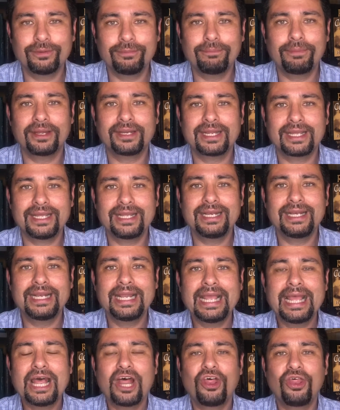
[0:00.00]
but in
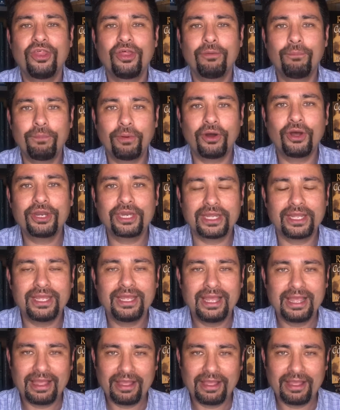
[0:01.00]
the body